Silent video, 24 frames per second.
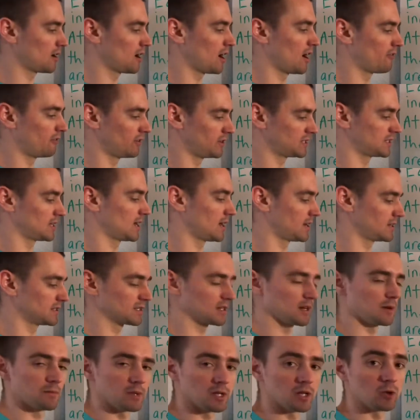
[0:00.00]
every side is
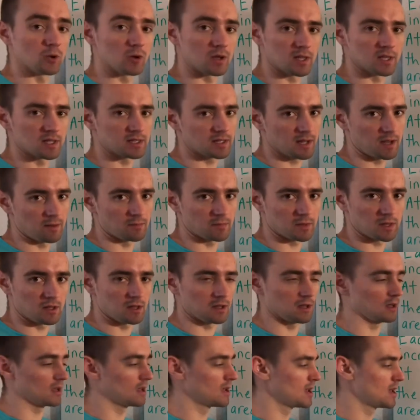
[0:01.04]
going to be doing the same
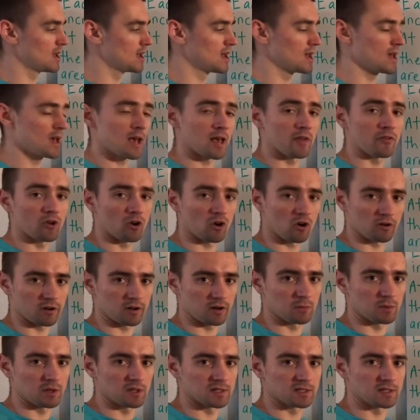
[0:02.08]
thing, and they're all going
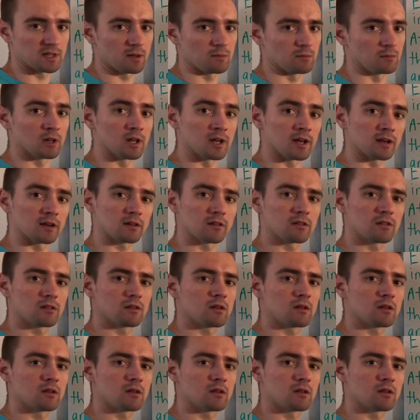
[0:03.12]
to be the same length.